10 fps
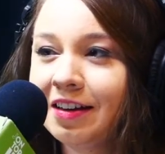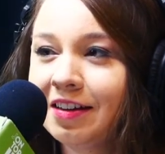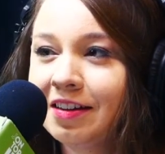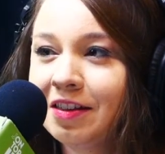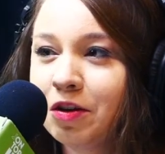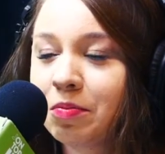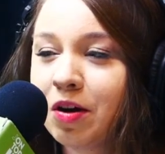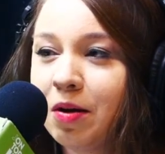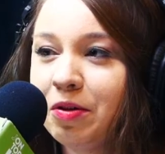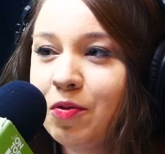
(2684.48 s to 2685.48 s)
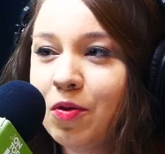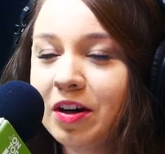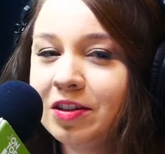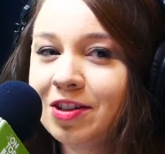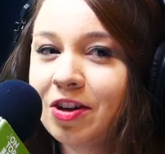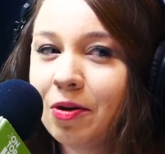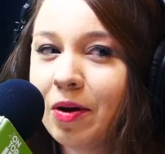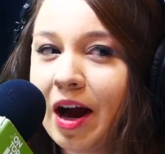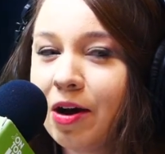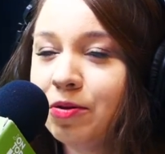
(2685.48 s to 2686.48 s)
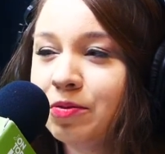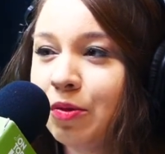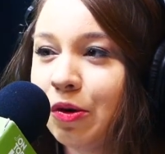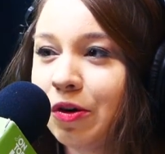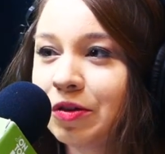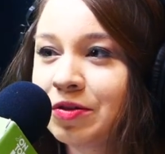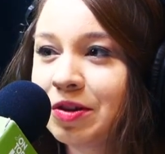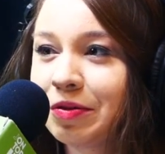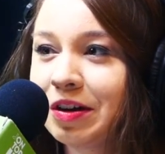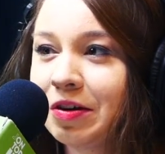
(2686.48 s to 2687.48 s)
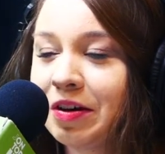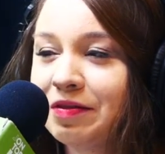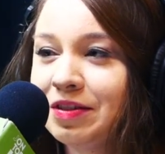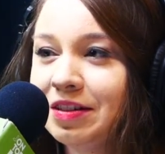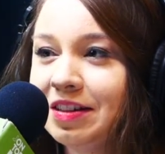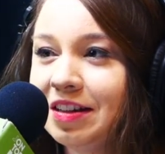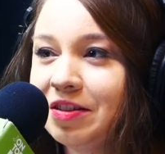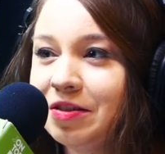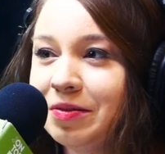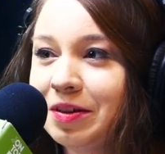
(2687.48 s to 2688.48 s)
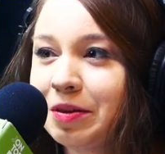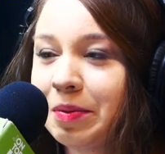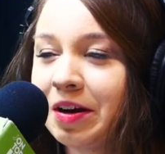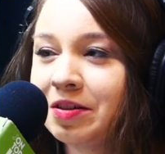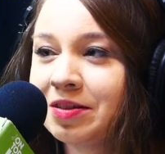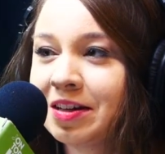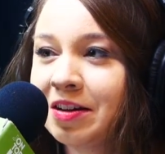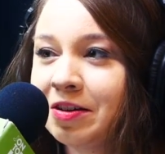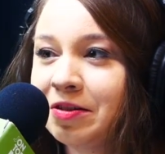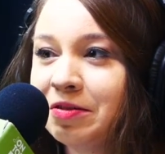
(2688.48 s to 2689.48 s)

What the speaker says: they're probably wanting to go out more so they don't have to deal with the parents at home.